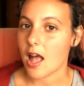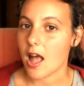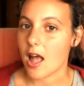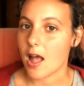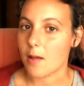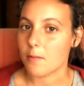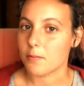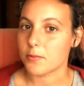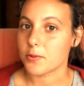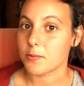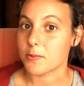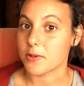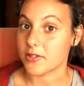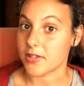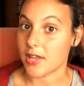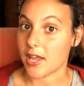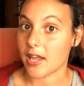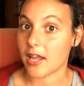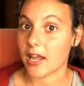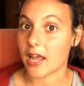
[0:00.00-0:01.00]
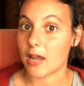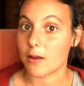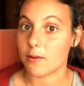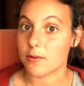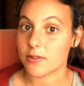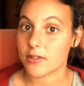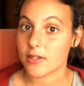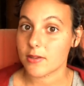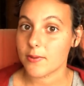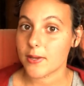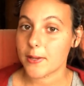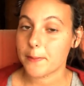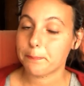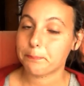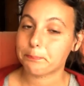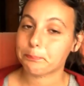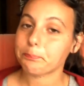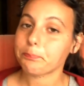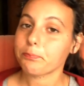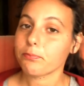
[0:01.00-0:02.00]
um, to me saying I was
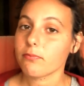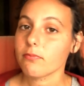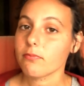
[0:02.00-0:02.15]
leaving